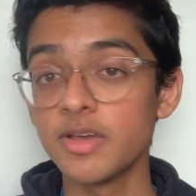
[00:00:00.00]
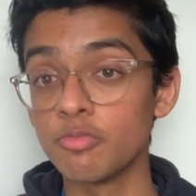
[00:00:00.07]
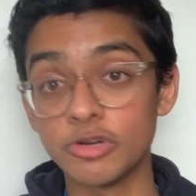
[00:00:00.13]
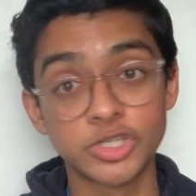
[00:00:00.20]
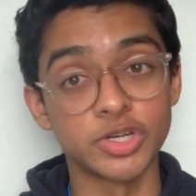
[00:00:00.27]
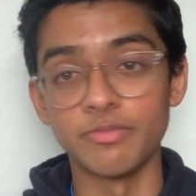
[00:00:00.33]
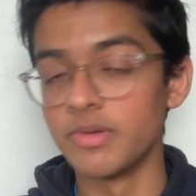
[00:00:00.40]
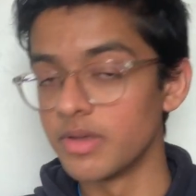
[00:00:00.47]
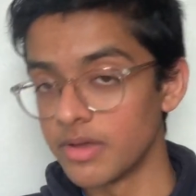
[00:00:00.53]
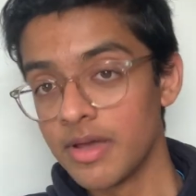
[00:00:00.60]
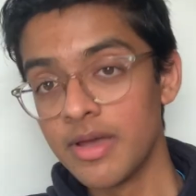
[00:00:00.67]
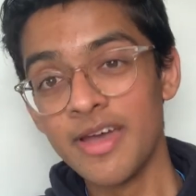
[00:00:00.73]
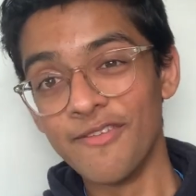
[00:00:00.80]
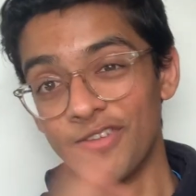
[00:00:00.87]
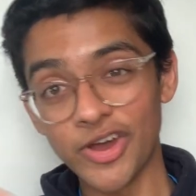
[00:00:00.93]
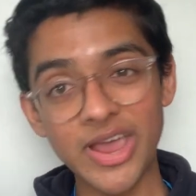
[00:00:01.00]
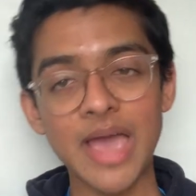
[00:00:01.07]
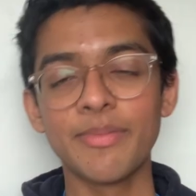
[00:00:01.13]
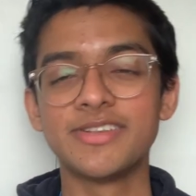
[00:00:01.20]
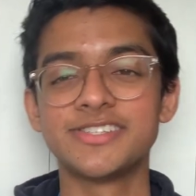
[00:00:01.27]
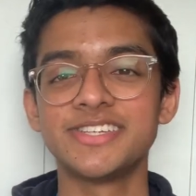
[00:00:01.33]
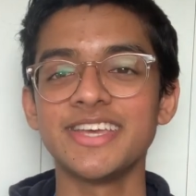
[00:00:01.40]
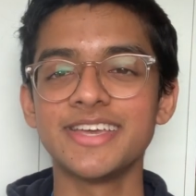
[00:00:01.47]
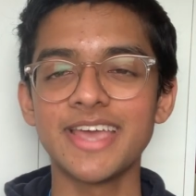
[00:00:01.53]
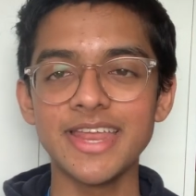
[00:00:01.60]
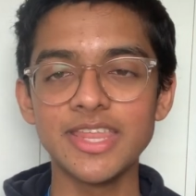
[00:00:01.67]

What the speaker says: which I'm very happy to see again.